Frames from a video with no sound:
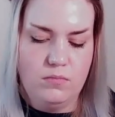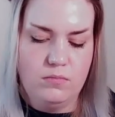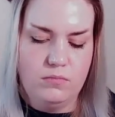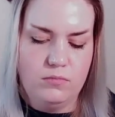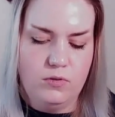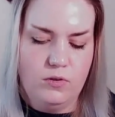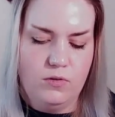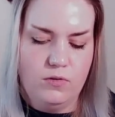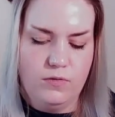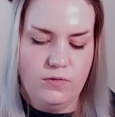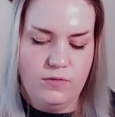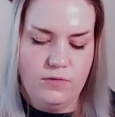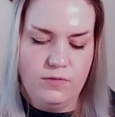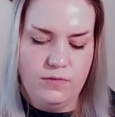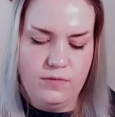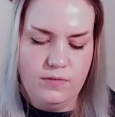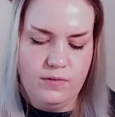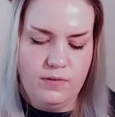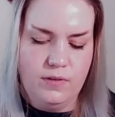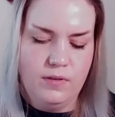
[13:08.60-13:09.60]

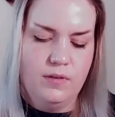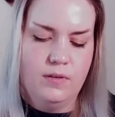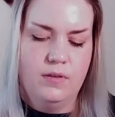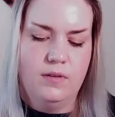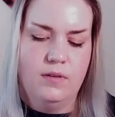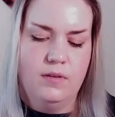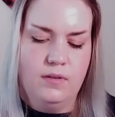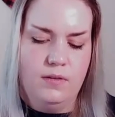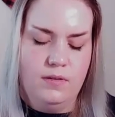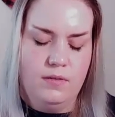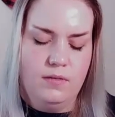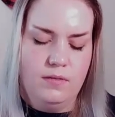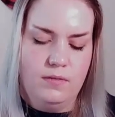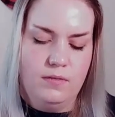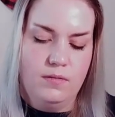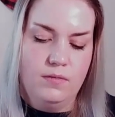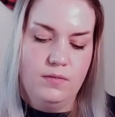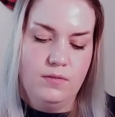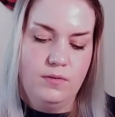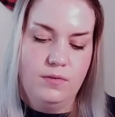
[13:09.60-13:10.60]

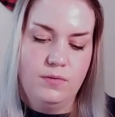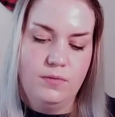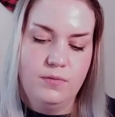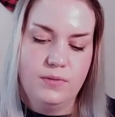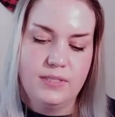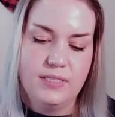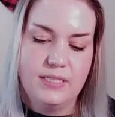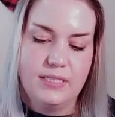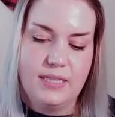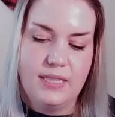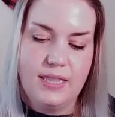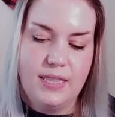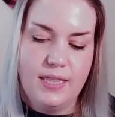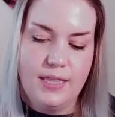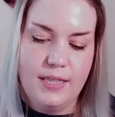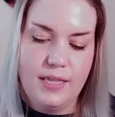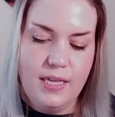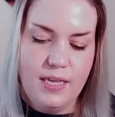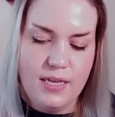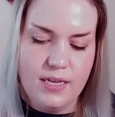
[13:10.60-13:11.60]
Oof. Who is
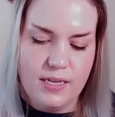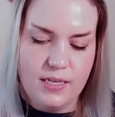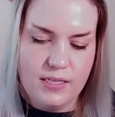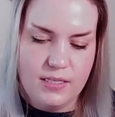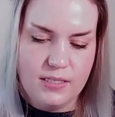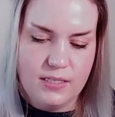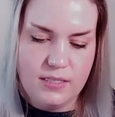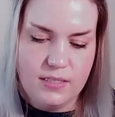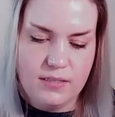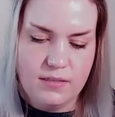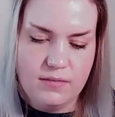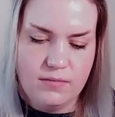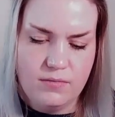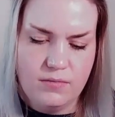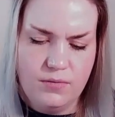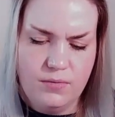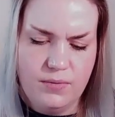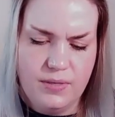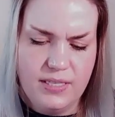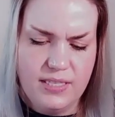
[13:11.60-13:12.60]
this?
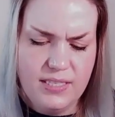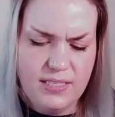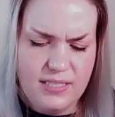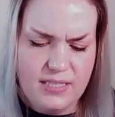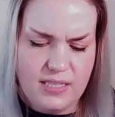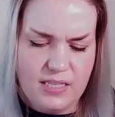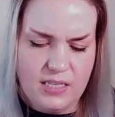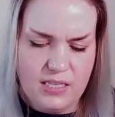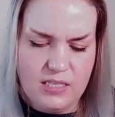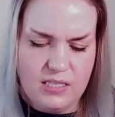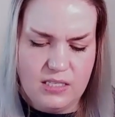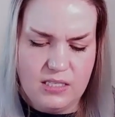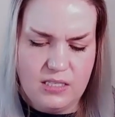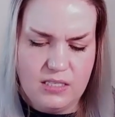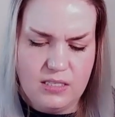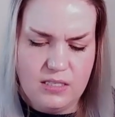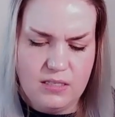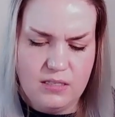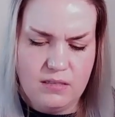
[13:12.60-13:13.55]
Who is this?